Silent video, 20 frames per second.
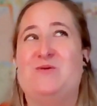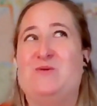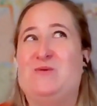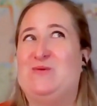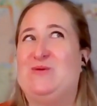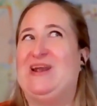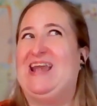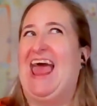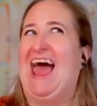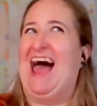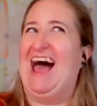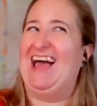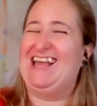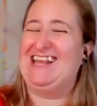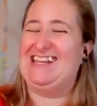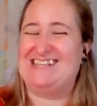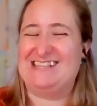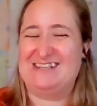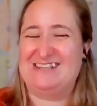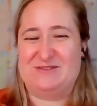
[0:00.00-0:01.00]

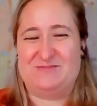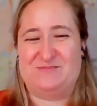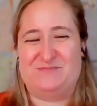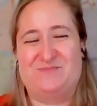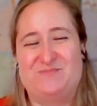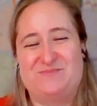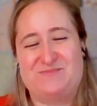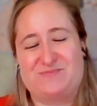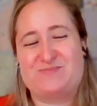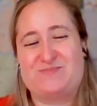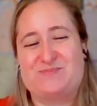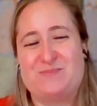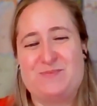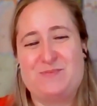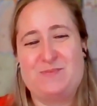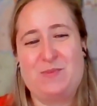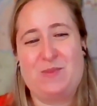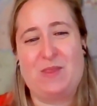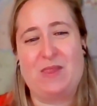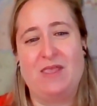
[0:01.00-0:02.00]
react.
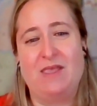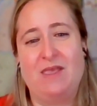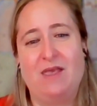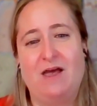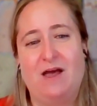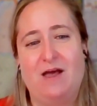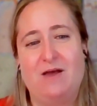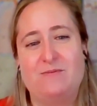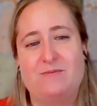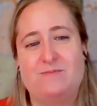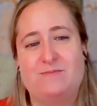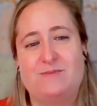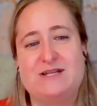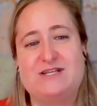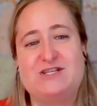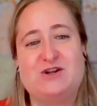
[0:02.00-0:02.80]
But